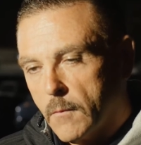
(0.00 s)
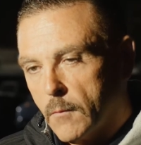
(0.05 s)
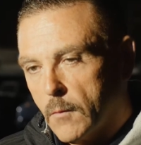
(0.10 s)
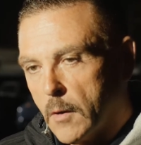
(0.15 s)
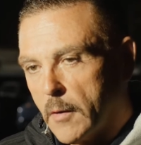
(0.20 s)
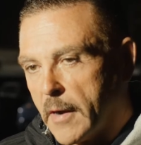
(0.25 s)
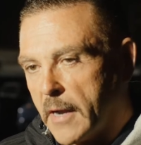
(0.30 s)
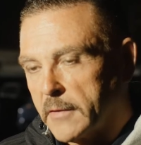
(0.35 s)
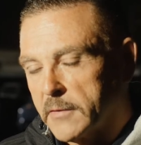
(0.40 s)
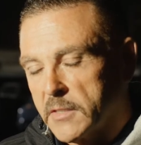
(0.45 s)

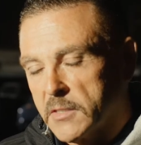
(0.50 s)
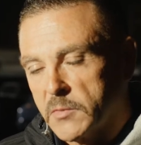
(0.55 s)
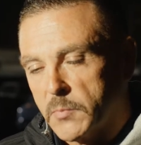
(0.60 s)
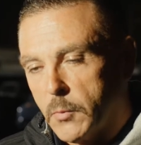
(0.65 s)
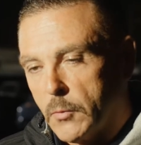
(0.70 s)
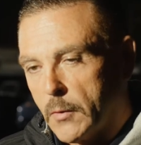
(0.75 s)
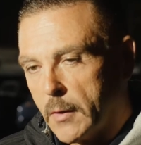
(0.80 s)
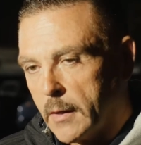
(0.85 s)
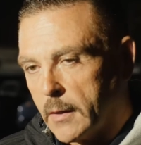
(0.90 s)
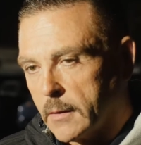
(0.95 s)
Well, at this
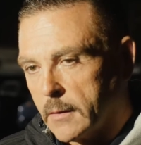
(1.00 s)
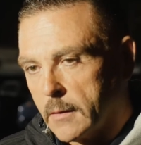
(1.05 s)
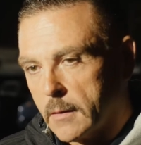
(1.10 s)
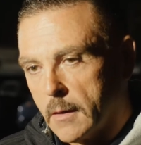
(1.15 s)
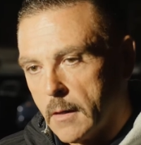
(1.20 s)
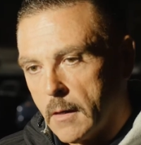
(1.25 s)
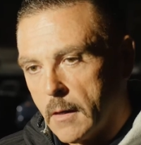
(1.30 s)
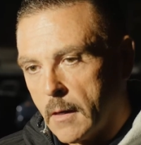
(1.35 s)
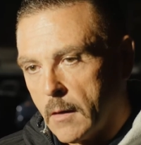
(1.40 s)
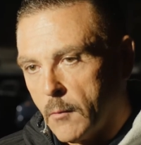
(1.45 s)
point,
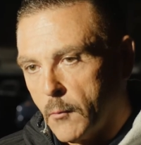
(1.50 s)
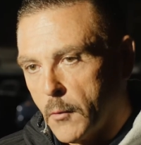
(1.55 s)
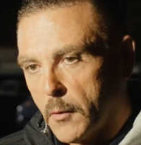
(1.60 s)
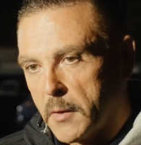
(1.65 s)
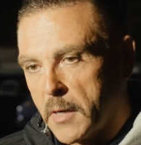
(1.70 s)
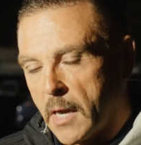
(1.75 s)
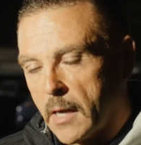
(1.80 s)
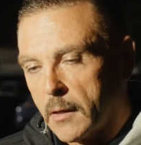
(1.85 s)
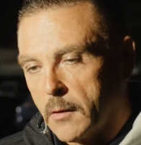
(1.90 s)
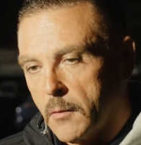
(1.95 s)
we're
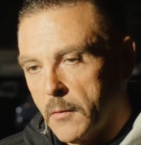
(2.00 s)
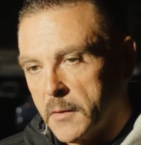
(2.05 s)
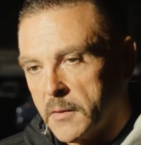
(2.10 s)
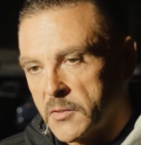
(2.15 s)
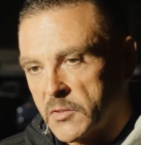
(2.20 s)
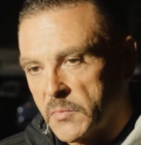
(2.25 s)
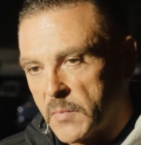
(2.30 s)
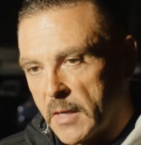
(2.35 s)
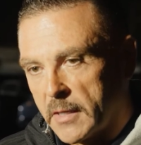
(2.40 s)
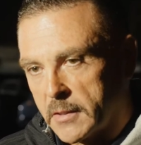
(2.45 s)
not going
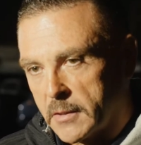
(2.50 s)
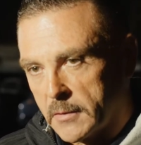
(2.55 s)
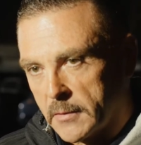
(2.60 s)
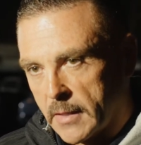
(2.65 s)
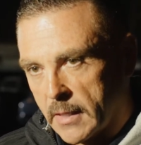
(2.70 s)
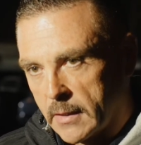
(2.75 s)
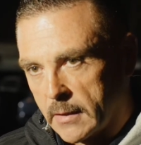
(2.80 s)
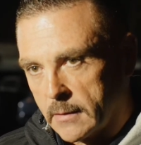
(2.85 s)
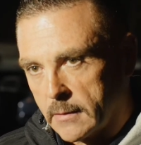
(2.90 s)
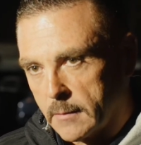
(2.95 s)
to
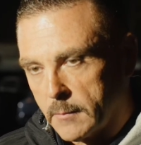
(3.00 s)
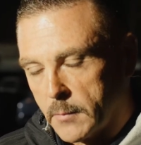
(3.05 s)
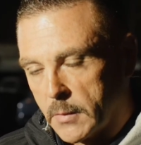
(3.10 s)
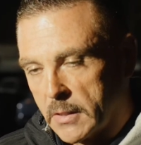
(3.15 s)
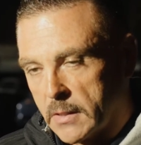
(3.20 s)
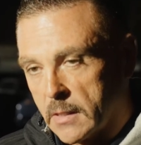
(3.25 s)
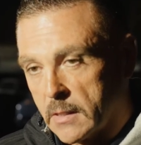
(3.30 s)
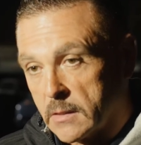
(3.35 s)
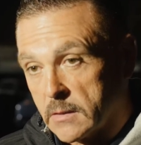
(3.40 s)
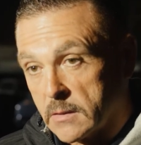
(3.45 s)
speculate
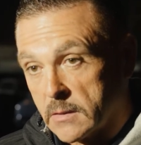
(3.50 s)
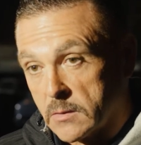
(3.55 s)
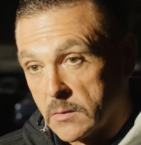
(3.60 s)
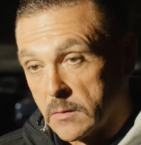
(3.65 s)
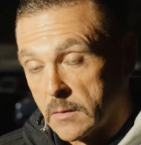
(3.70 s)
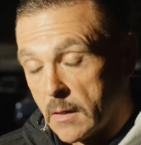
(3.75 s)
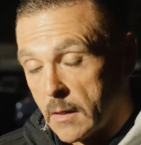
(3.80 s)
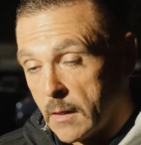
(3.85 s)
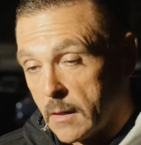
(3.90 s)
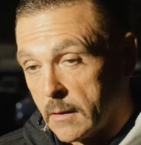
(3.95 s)
because
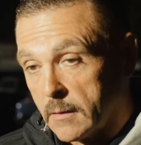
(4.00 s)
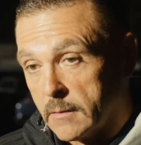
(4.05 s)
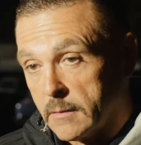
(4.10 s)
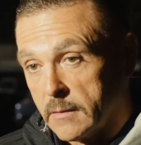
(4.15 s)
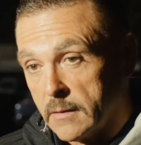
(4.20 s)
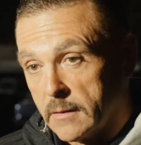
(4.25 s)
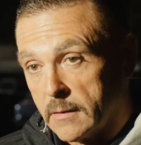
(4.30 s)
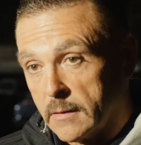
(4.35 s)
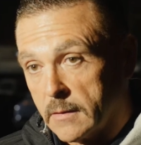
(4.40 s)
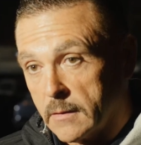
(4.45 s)

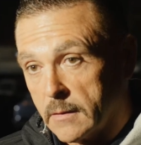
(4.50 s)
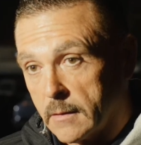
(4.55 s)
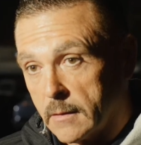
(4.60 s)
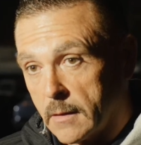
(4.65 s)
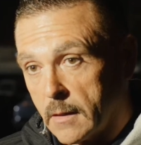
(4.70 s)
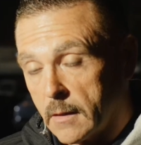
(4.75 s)
the